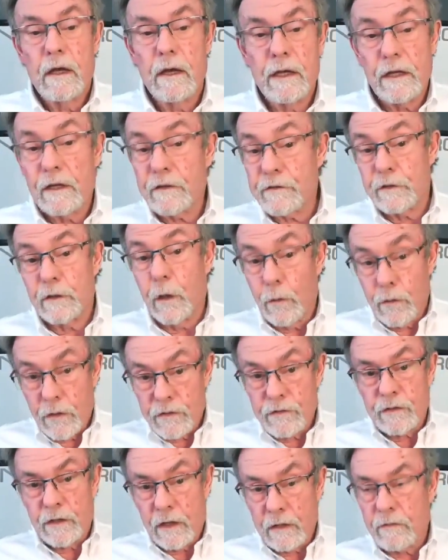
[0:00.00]
He doesn't know
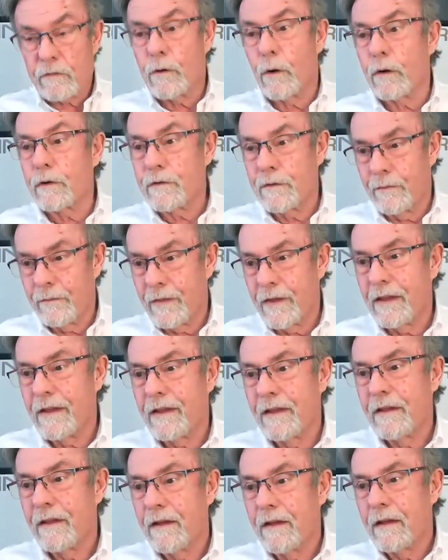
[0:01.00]
this yet. Oh, not next
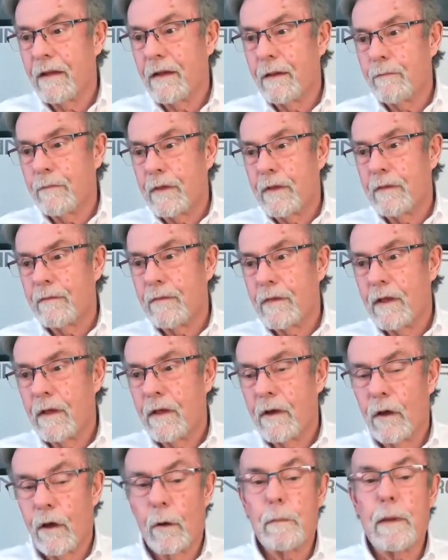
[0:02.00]
week. We have too many
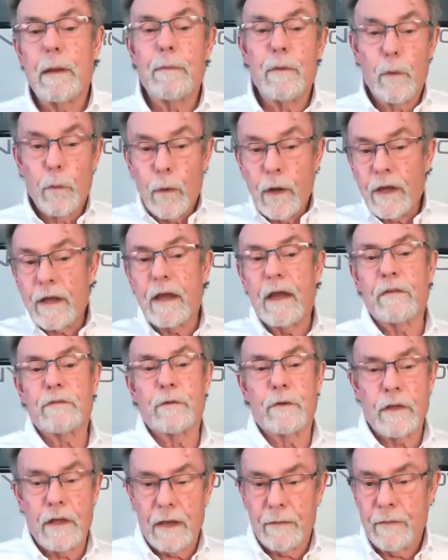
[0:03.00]
things to oh, cover. Oh, maybe the week
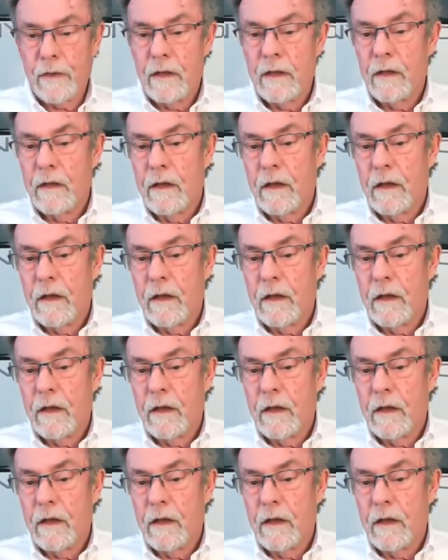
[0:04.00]
after that.